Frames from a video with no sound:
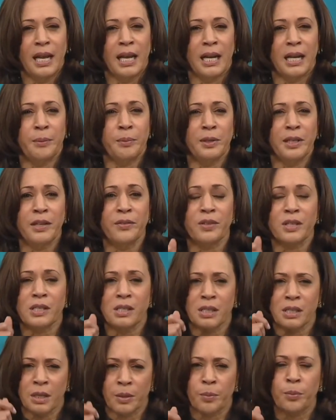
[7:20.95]
And I believe
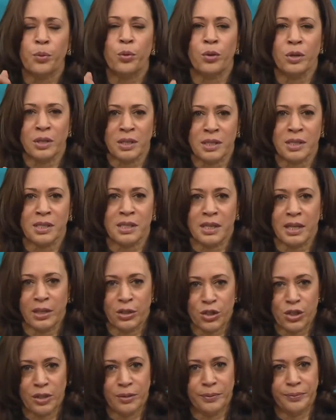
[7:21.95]
this is an important
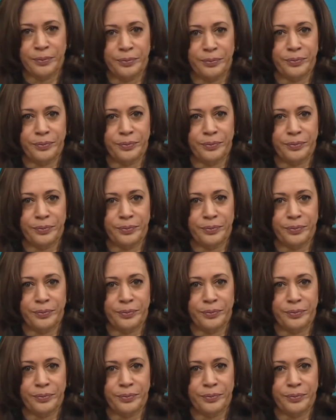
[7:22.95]
distinction.